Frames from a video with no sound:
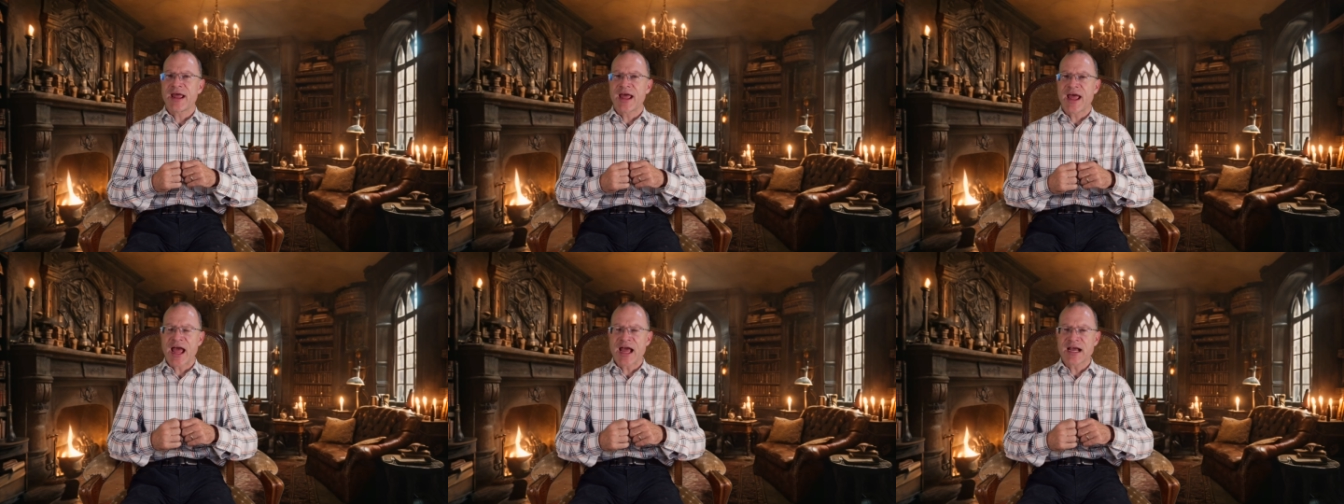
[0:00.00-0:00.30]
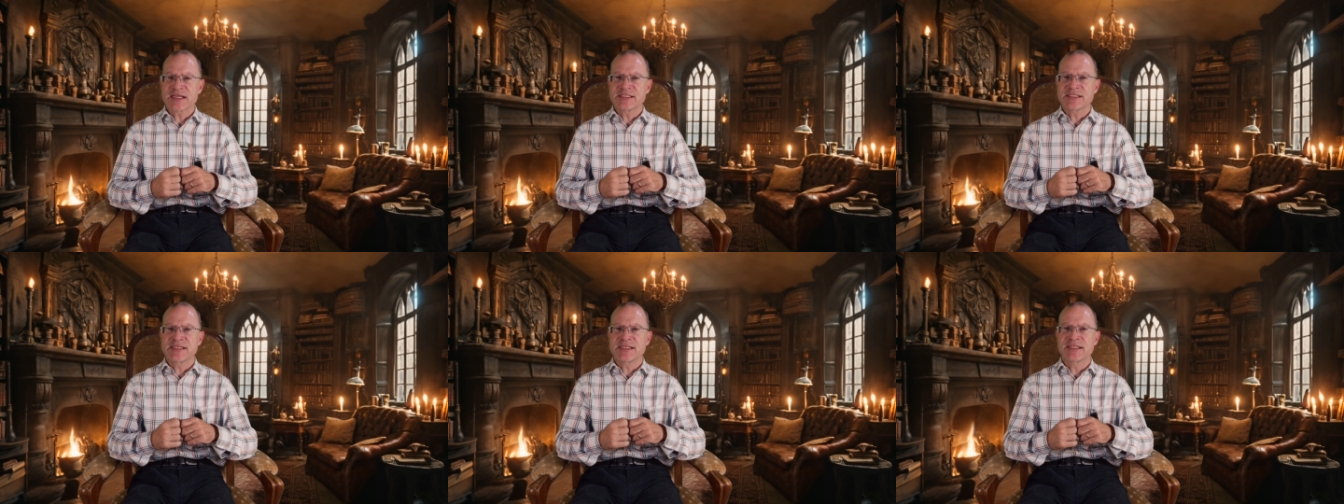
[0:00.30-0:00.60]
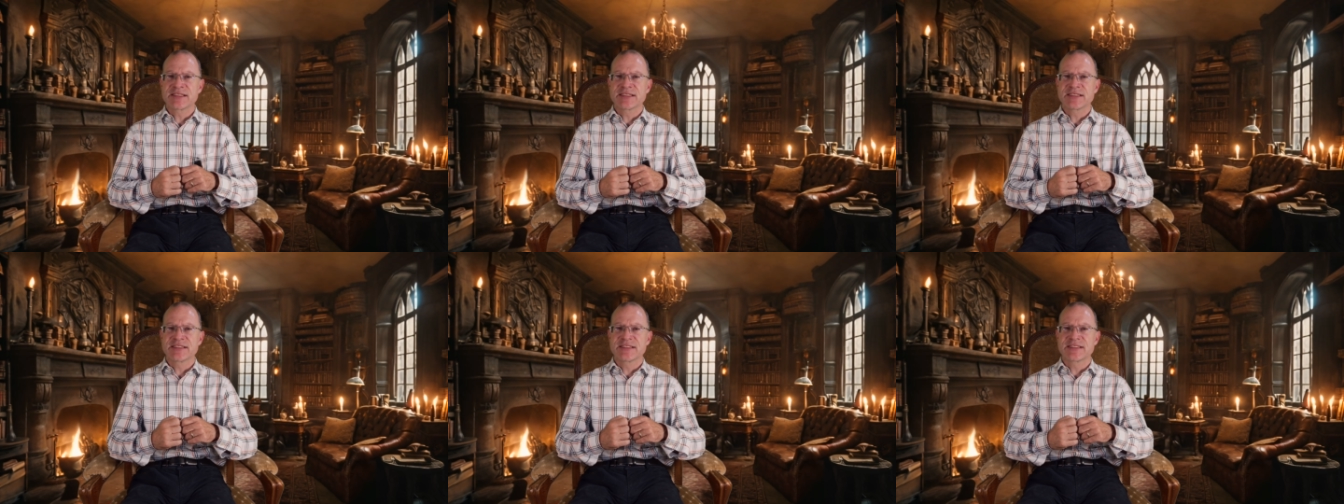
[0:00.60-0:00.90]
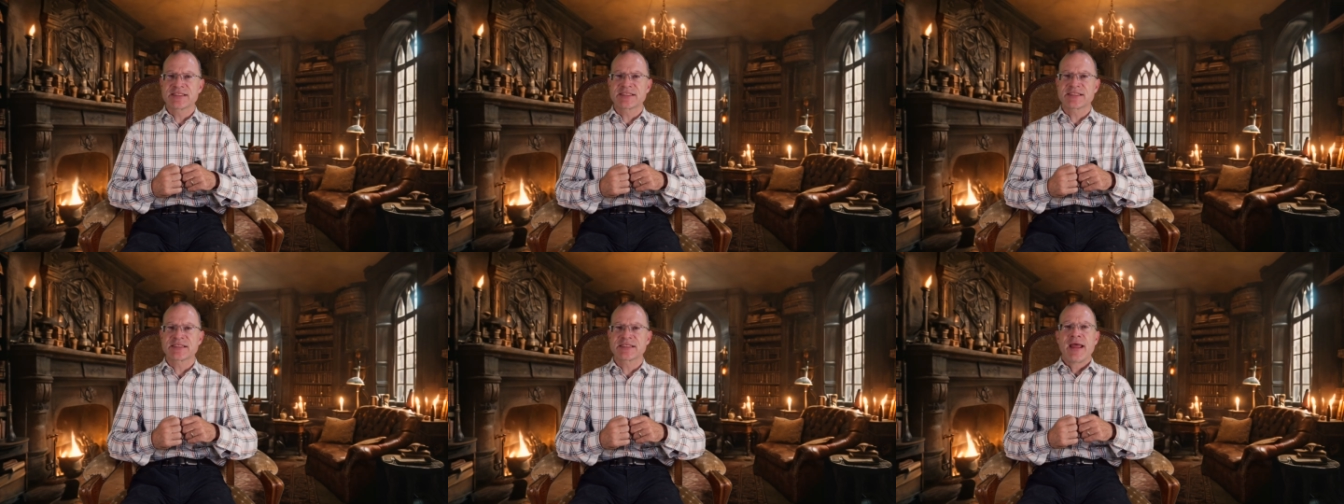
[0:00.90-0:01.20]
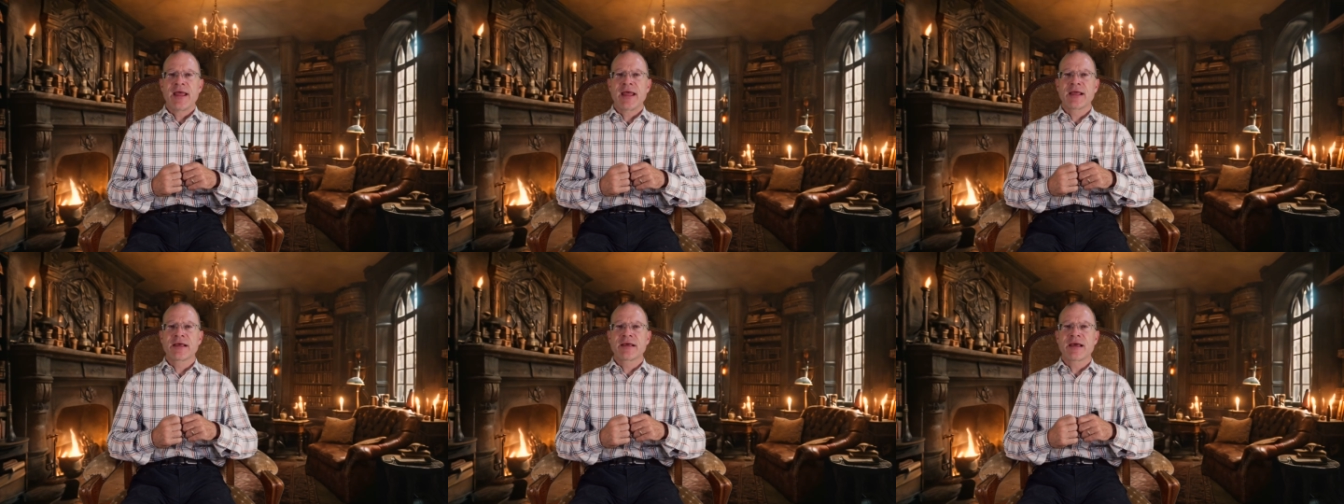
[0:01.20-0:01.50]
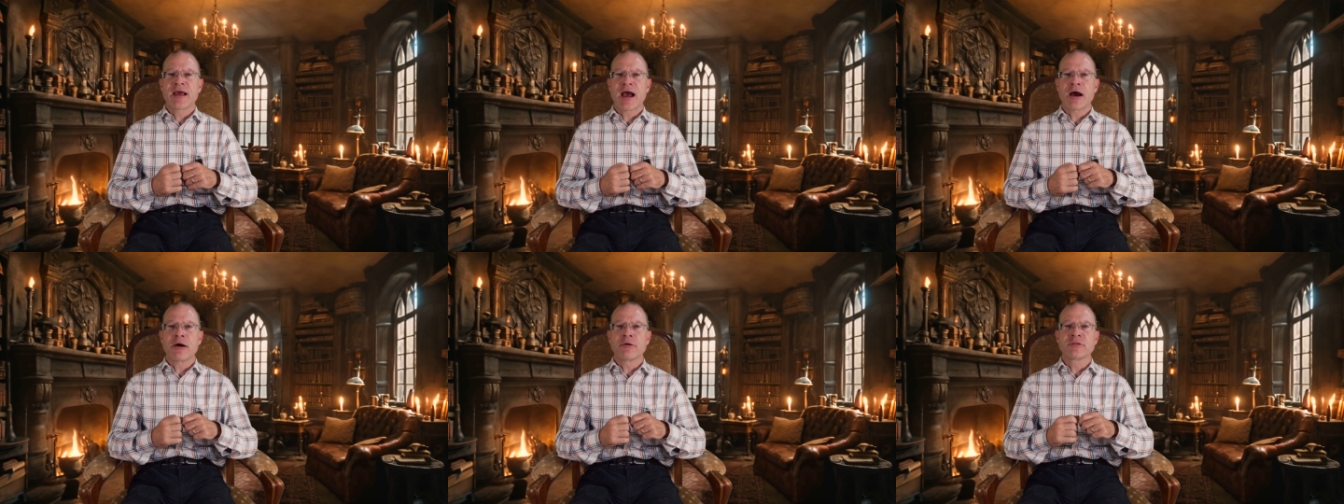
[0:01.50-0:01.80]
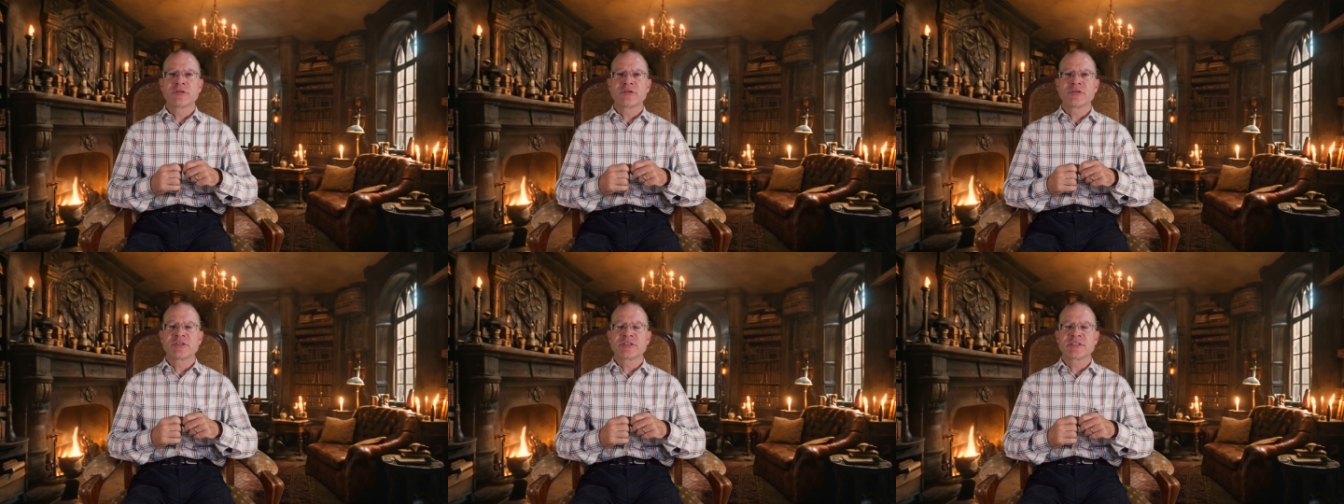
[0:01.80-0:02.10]
accident
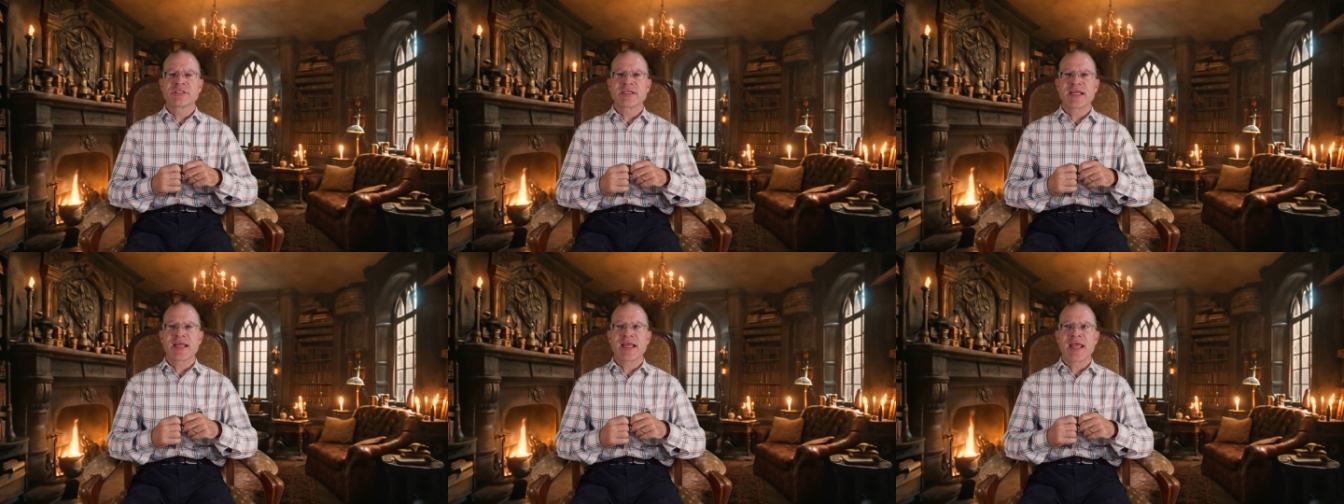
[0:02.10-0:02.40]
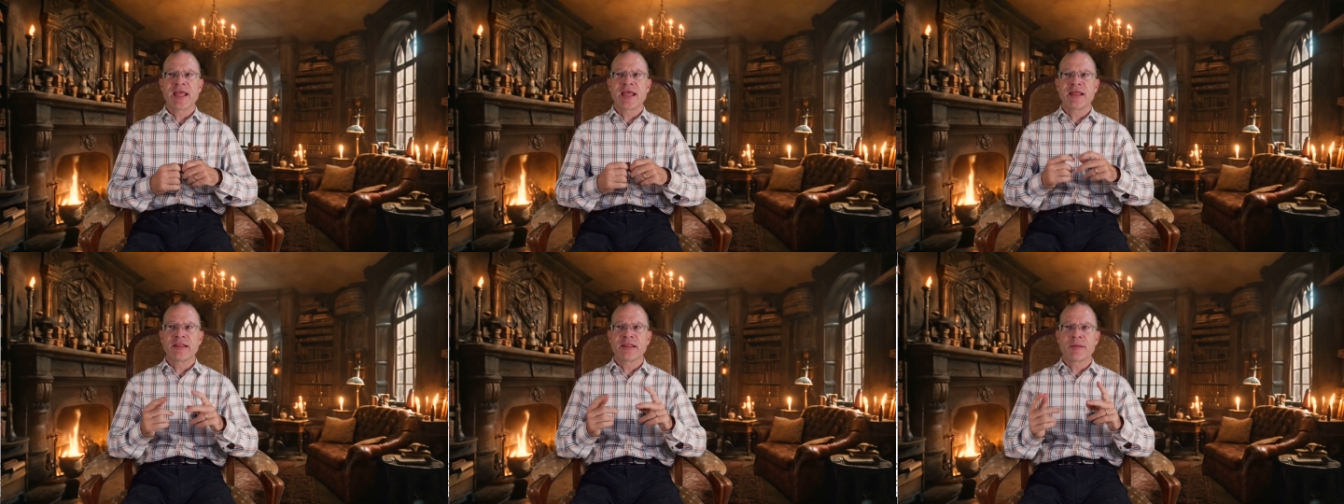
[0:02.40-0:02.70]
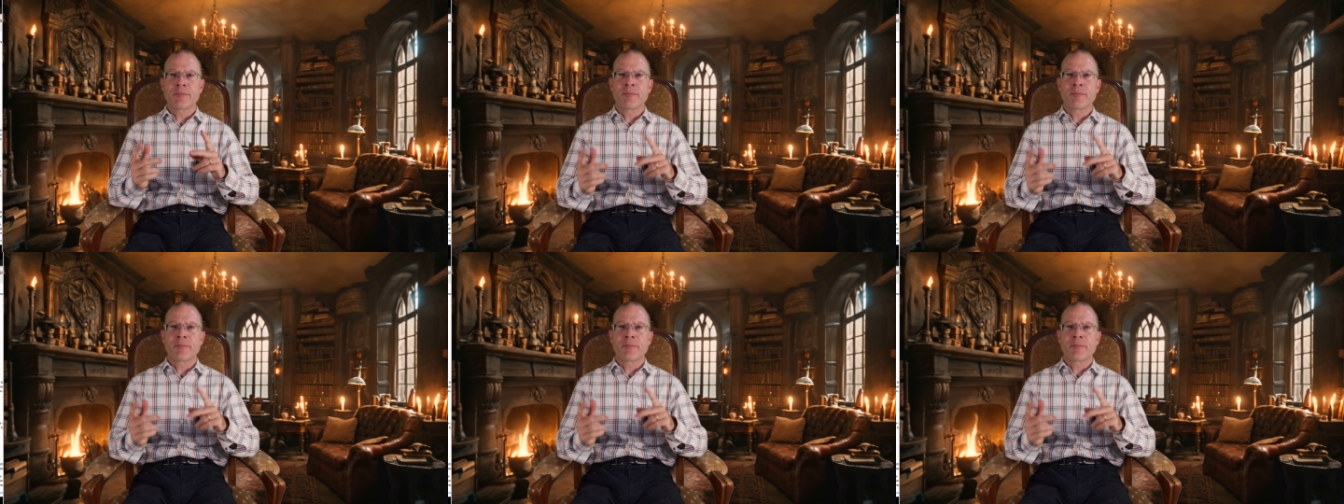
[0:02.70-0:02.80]
encountered in the